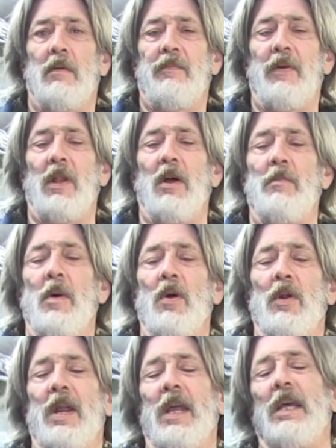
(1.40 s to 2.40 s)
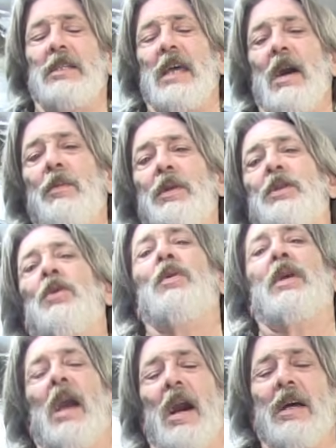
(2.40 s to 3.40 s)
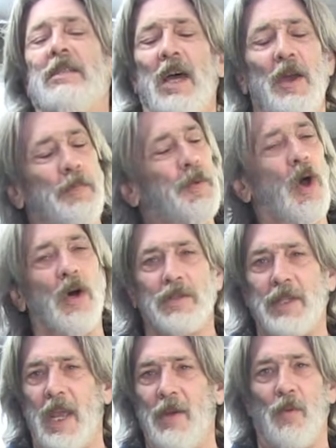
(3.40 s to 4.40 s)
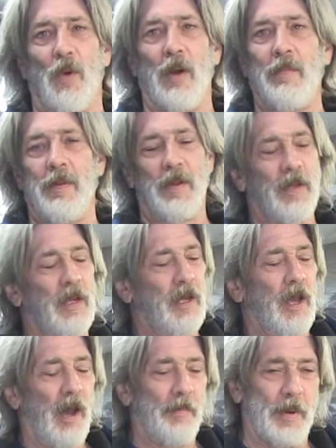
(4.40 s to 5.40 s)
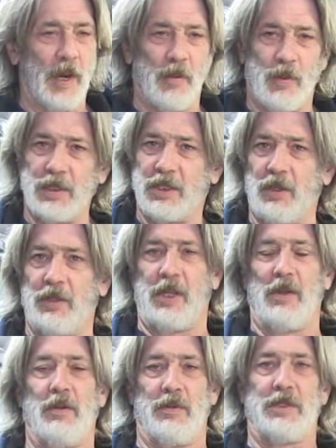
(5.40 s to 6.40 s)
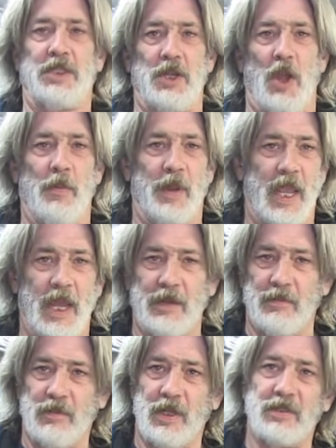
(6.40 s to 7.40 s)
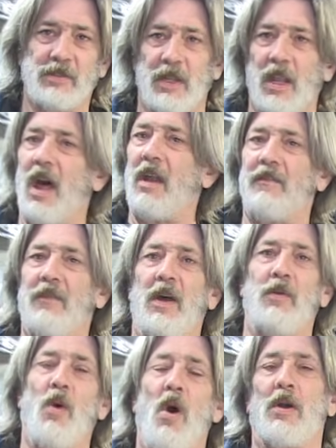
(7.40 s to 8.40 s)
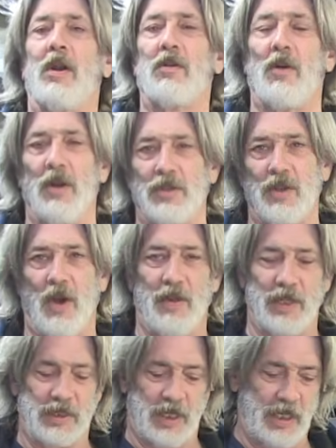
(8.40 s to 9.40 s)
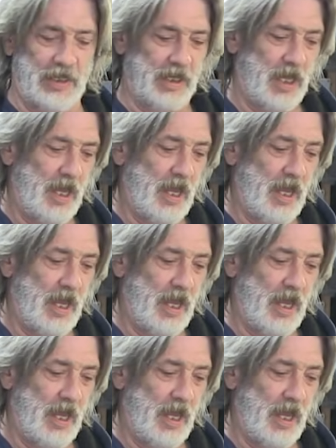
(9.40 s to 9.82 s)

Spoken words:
Fellow motorheads, how we doing, guys? I hope y'all staying warm. Up here, we're still dealing with snowmageddon. It's a lot of fun walking across all this ice.